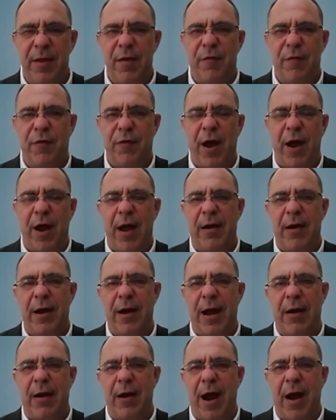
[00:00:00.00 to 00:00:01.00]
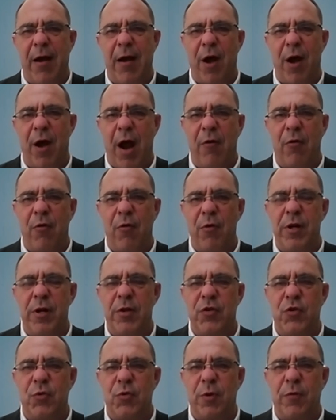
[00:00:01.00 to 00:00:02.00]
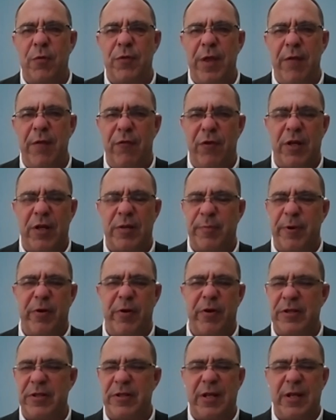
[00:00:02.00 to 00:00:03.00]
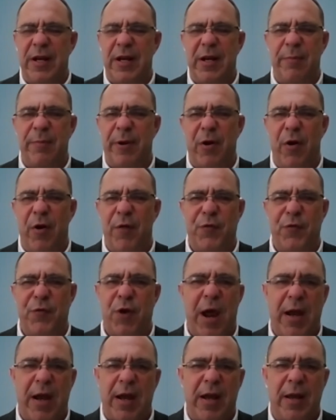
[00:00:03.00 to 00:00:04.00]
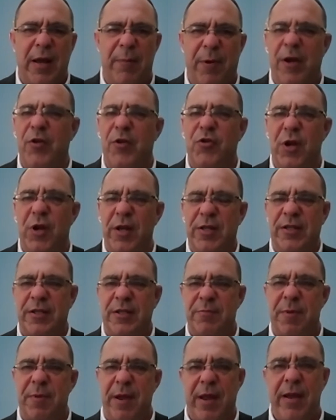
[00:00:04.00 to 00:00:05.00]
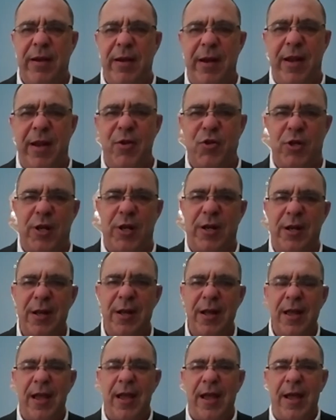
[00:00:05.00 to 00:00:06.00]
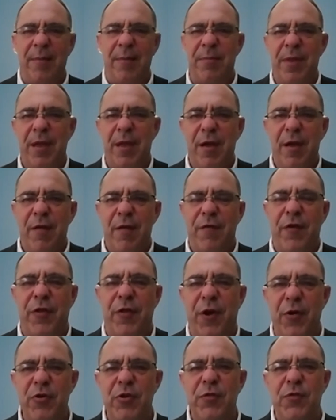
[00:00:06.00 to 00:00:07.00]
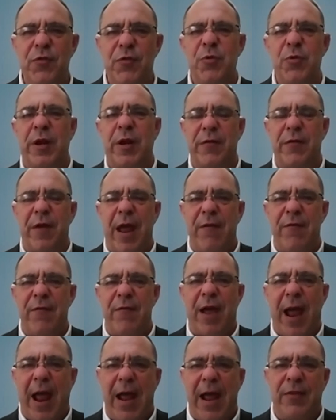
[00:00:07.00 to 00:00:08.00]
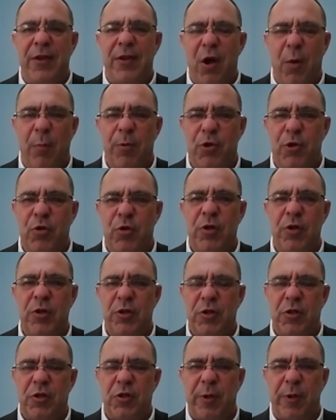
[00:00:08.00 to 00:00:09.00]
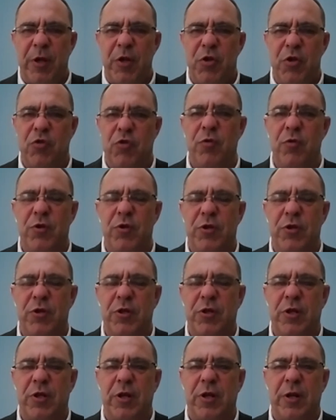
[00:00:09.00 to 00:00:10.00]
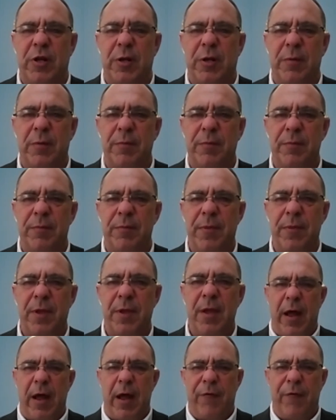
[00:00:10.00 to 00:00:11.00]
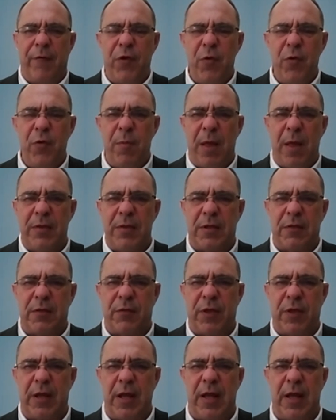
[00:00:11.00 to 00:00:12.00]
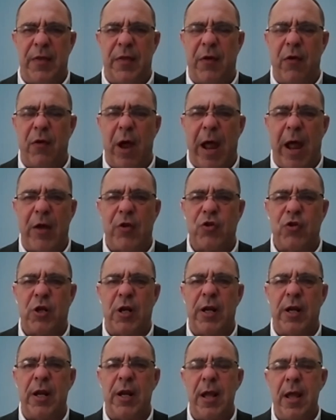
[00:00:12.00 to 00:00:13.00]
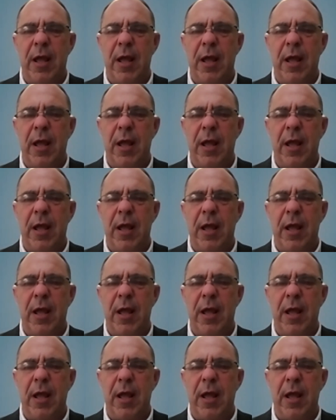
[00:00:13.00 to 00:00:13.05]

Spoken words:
for our audience who have never experienced, a little bit off track, I apologize, it's my ADHD. For those of you that have ever had the opportunity to be in Jerusalem, for a few months of the year, there are actually